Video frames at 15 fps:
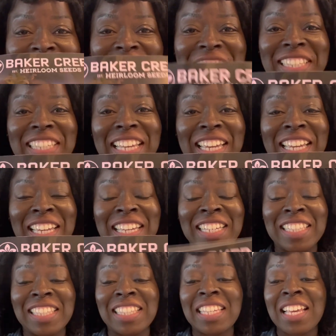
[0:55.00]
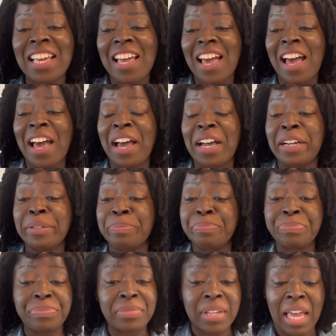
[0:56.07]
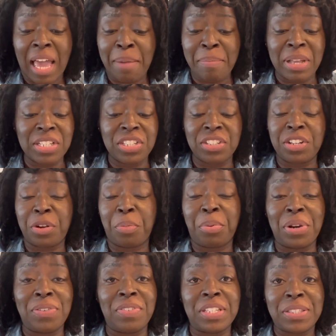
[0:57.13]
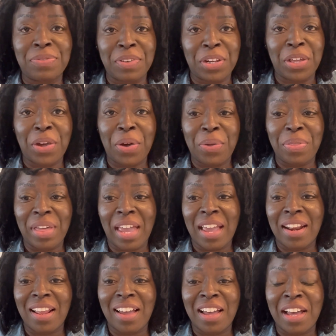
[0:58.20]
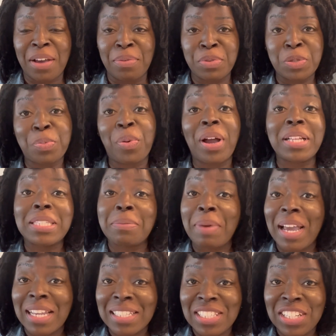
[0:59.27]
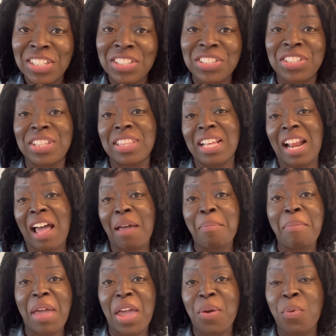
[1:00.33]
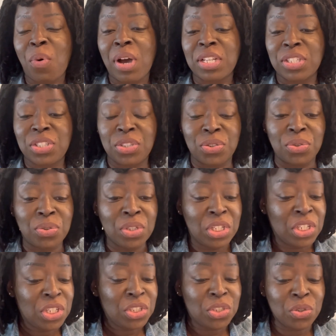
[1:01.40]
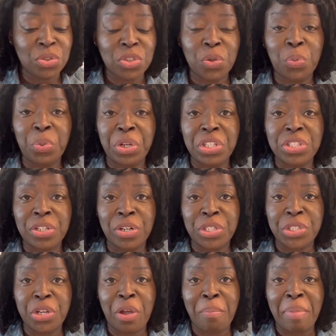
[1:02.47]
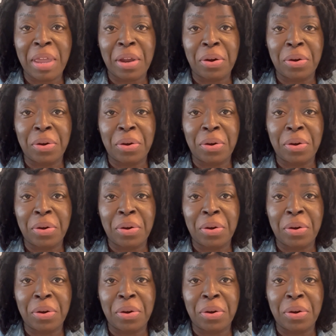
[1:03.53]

seeds. I mentioned in a previous video that was brought to my attention that I may want to do some research on Baker